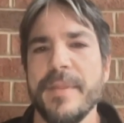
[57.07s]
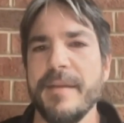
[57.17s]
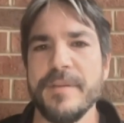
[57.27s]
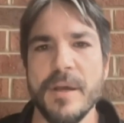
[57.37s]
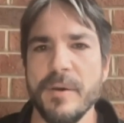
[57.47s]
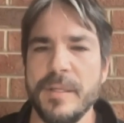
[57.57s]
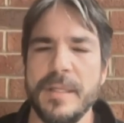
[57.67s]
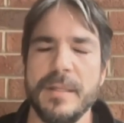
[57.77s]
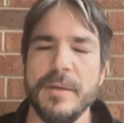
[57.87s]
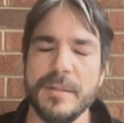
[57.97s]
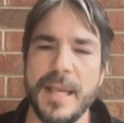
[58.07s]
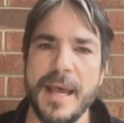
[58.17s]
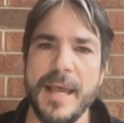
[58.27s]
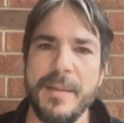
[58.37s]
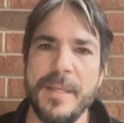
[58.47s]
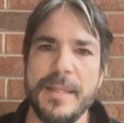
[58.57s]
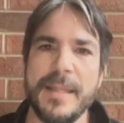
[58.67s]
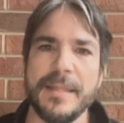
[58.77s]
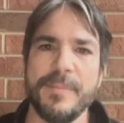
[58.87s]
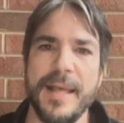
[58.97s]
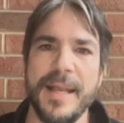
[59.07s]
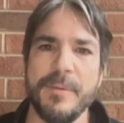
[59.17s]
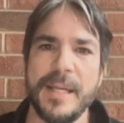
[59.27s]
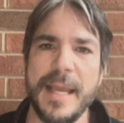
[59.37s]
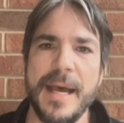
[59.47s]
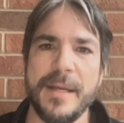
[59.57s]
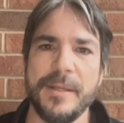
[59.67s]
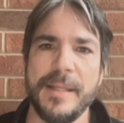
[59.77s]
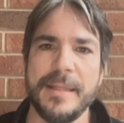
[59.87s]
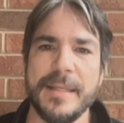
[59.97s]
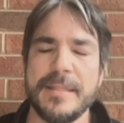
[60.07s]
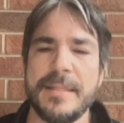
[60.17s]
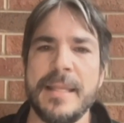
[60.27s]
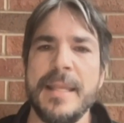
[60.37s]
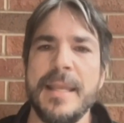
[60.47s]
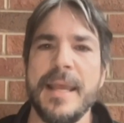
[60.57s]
They've known the whole time that the planet would get hotter like this